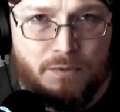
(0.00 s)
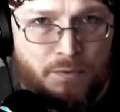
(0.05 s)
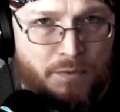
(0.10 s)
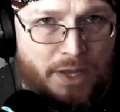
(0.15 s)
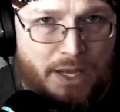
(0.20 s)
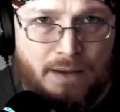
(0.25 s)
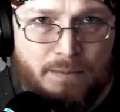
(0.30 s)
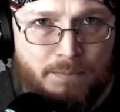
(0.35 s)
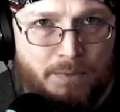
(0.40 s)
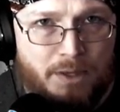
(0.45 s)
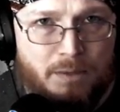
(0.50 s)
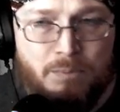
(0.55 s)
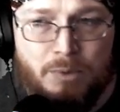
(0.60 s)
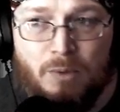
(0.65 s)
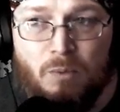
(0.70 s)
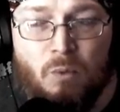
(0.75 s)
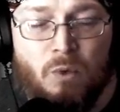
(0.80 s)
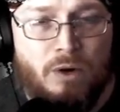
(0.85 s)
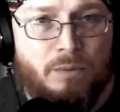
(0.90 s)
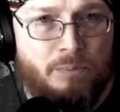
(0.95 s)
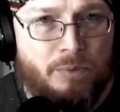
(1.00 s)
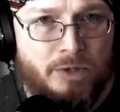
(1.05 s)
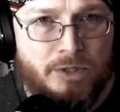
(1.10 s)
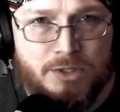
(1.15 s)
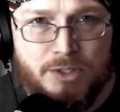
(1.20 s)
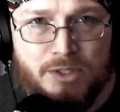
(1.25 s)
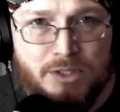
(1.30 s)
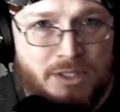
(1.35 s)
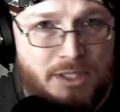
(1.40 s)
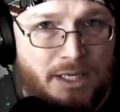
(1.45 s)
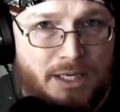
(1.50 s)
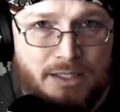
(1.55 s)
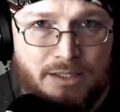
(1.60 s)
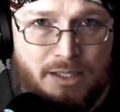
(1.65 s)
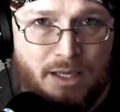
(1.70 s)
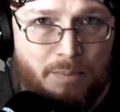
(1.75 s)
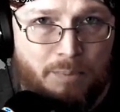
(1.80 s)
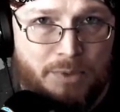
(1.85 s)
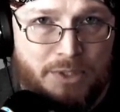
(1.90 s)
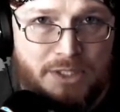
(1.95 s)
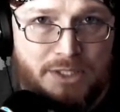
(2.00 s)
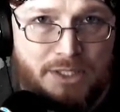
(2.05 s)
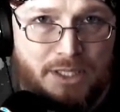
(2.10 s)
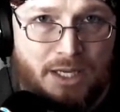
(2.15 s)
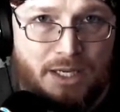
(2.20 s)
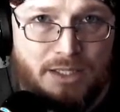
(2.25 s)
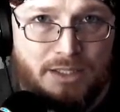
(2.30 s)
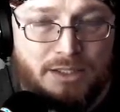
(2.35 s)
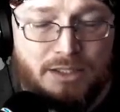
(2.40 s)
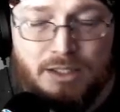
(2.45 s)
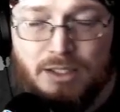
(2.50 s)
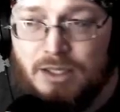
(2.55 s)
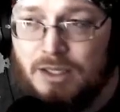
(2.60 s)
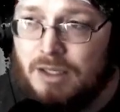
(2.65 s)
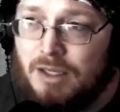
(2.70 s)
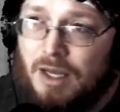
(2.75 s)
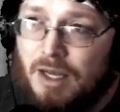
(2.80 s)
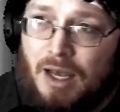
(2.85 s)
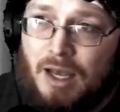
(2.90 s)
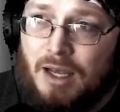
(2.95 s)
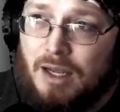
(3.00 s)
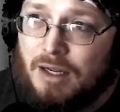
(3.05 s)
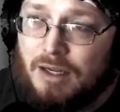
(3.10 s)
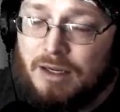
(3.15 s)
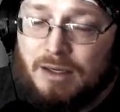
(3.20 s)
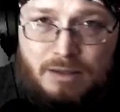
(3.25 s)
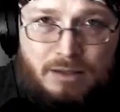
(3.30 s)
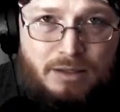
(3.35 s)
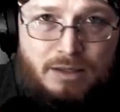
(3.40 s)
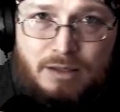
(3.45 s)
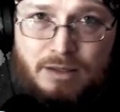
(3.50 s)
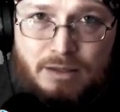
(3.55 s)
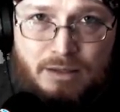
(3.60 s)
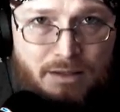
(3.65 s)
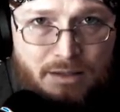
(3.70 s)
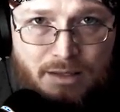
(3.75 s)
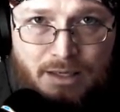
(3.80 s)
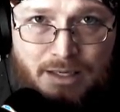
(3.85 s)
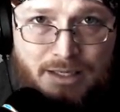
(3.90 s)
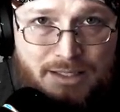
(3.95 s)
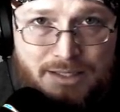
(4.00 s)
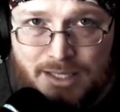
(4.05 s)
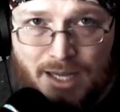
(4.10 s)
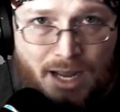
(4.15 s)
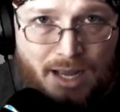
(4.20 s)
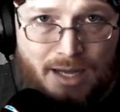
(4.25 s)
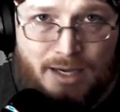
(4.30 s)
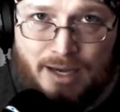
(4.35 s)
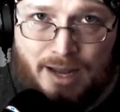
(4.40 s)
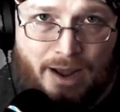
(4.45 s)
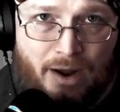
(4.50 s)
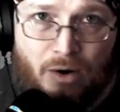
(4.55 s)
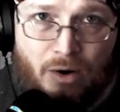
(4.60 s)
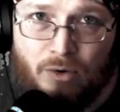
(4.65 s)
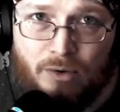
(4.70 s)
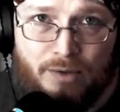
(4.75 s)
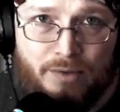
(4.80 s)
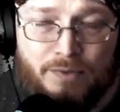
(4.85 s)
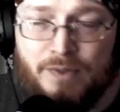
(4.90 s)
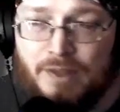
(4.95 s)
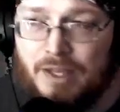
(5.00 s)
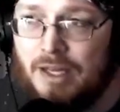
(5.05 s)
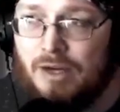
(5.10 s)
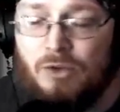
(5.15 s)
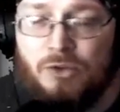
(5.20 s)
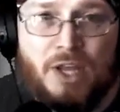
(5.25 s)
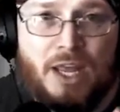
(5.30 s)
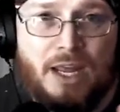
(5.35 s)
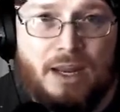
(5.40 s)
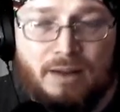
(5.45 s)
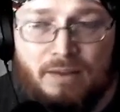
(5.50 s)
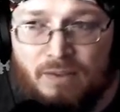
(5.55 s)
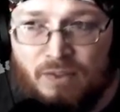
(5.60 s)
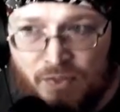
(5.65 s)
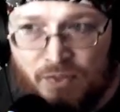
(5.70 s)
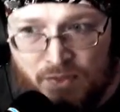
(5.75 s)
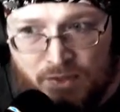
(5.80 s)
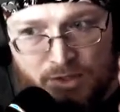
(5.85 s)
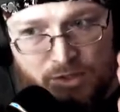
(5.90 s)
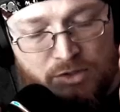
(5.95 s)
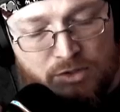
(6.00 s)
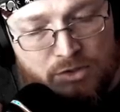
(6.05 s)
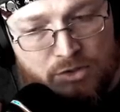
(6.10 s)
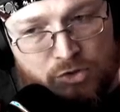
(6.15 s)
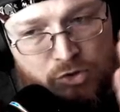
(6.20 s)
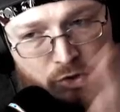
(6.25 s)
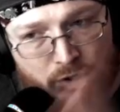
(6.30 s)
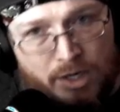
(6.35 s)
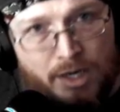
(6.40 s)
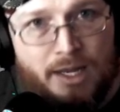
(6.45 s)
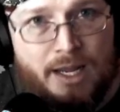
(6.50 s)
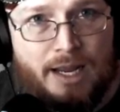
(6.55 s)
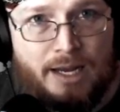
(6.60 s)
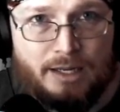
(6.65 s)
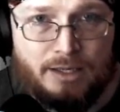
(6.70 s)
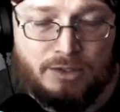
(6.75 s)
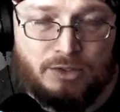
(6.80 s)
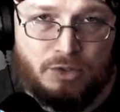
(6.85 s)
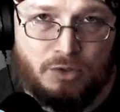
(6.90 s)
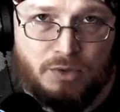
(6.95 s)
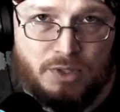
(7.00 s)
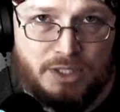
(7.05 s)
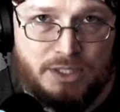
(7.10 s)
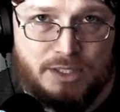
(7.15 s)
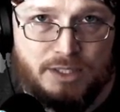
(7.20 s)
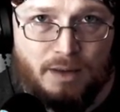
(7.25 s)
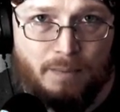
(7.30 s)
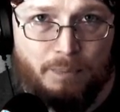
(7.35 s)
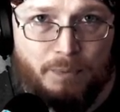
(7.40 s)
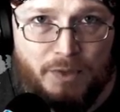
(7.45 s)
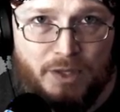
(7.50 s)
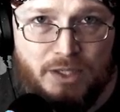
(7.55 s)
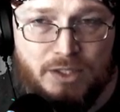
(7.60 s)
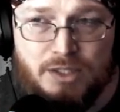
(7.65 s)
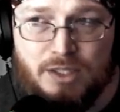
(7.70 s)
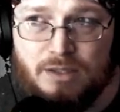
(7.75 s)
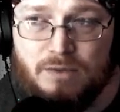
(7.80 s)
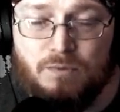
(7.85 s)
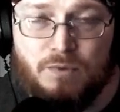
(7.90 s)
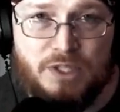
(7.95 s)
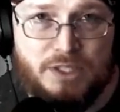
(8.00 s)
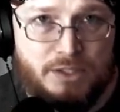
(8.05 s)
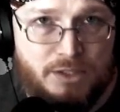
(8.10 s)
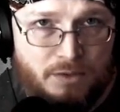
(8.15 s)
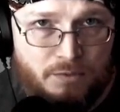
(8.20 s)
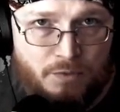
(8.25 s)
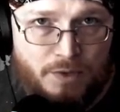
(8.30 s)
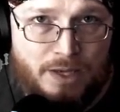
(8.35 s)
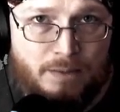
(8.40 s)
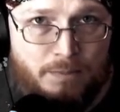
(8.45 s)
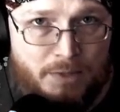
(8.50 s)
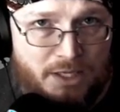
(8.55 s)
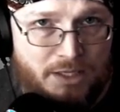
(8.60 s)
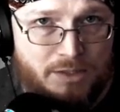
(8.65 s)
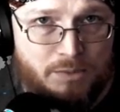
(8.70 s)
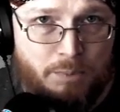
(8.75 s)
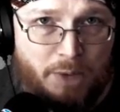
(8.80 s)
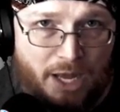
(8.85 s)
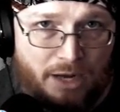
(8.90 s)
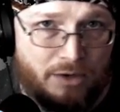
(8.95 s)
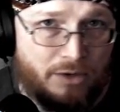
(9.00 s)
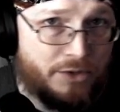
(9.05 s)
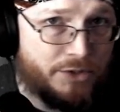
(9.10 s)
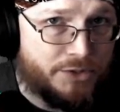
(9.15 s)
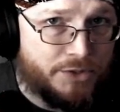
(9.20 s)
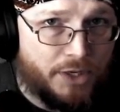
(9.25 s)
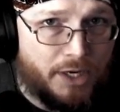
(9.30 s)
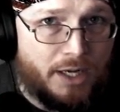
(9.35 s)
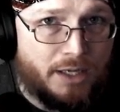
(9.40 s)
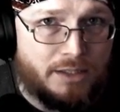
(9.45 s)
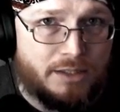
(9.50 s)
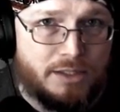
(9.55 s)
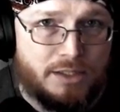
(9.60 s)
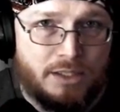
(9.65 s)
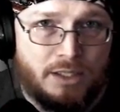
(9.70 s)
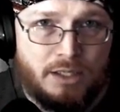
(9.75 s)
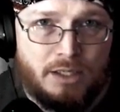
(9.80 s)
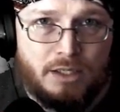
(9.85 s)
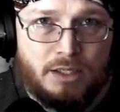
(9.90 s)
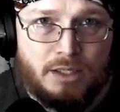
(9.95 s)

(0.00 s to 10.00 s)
the family, but one person stands up and says, Hey, He's not now. It'll take the drug addict doing something to convince the family he's back on drugs.